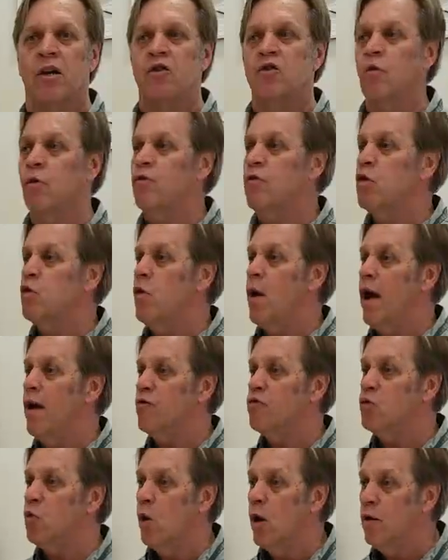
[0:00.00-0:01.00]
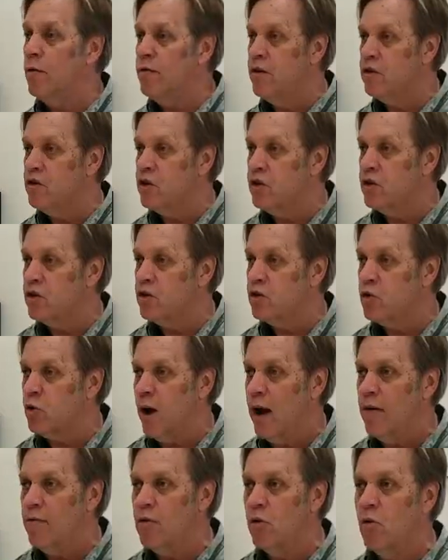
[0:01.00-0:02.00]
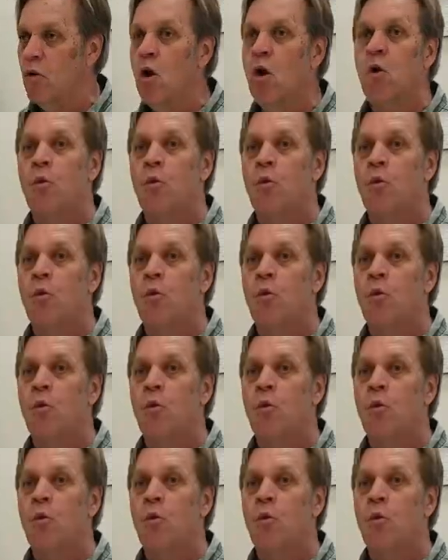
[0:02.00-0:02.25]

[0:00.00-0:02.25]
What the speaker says: So if you have 12 inches of travel,